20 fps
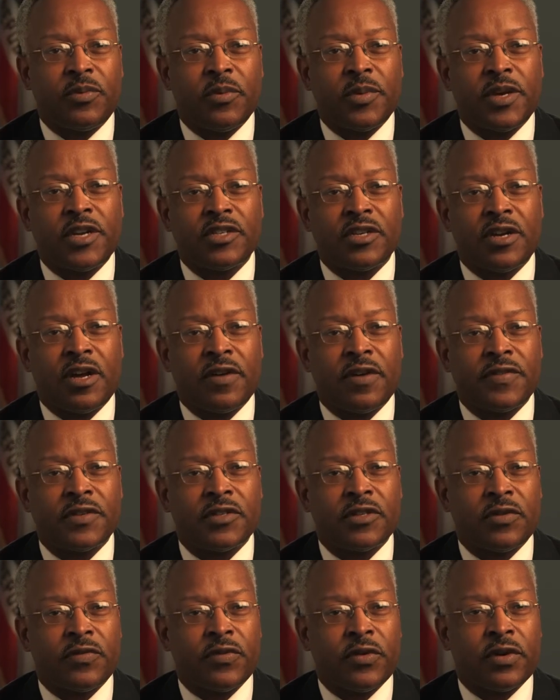Probation
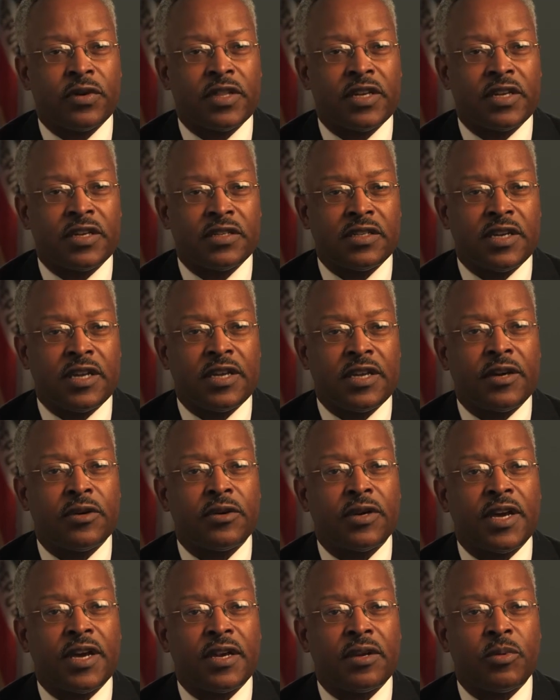Officer for the San Diego
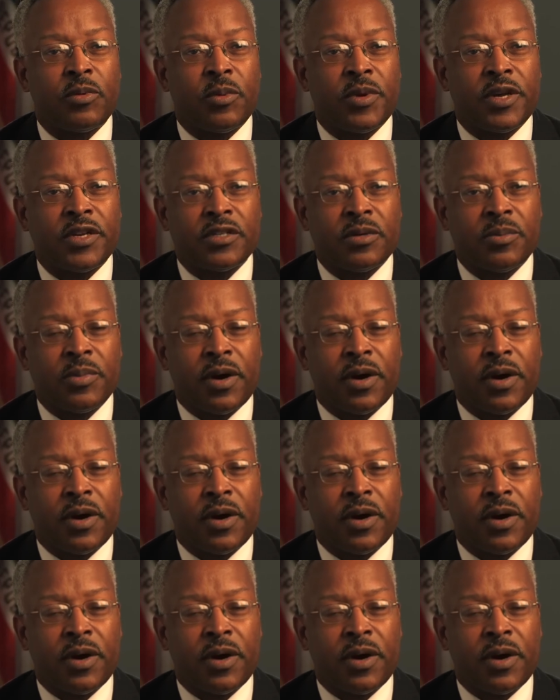County Probation